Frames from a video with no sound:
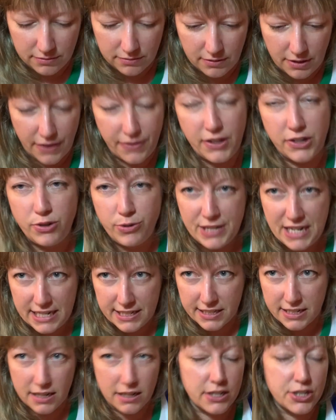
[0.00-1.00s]
And then you
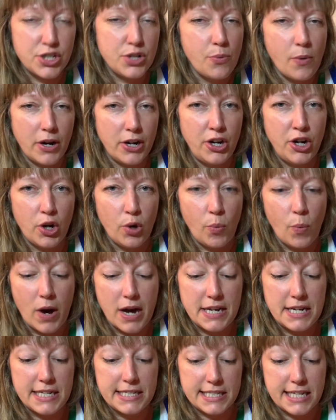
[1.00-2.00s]
taste it because you want to know
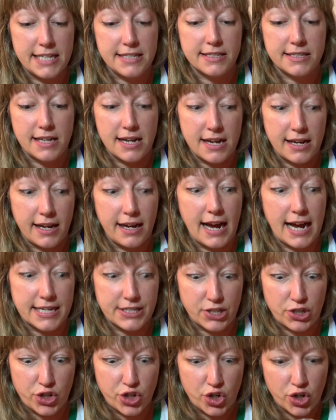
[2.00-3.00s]
what it tastes like as
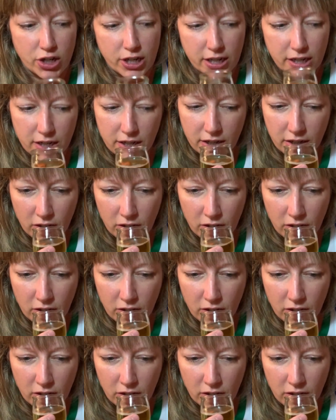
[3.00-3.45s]
it should.